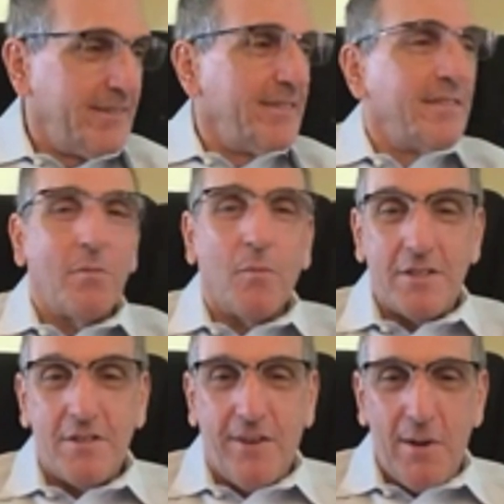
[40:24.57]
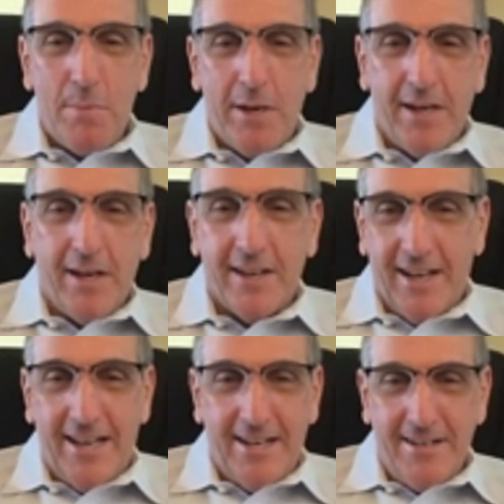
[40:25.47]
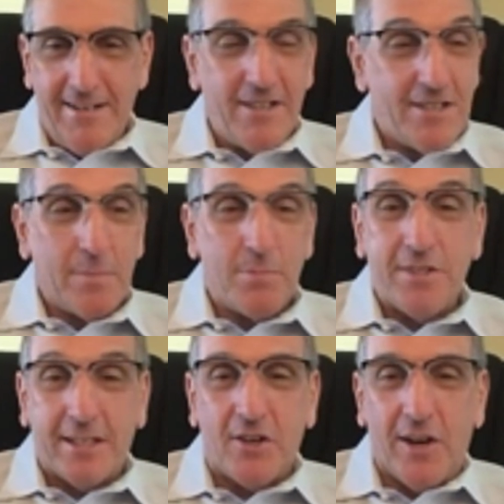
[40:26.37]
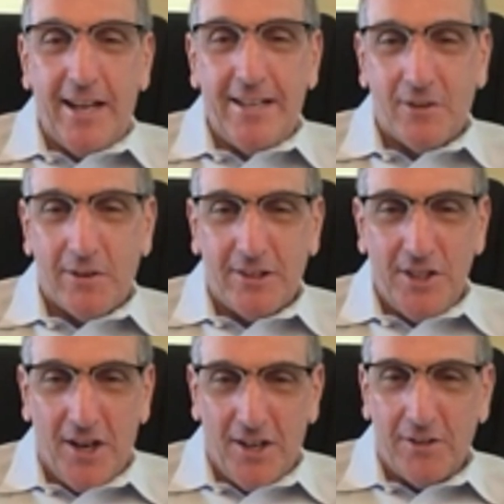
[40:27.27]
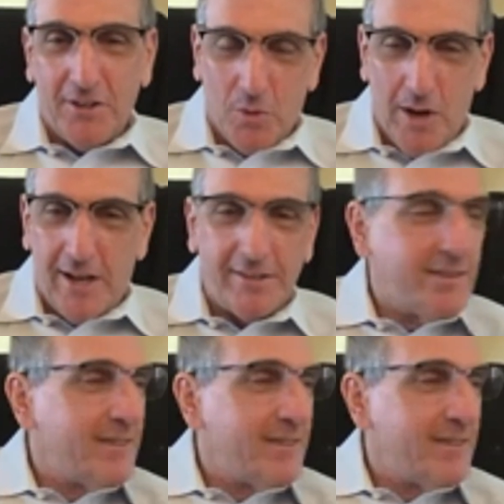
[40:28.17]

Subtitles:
wasn't very big and had skipped sixth grade. So I was a little younger as well.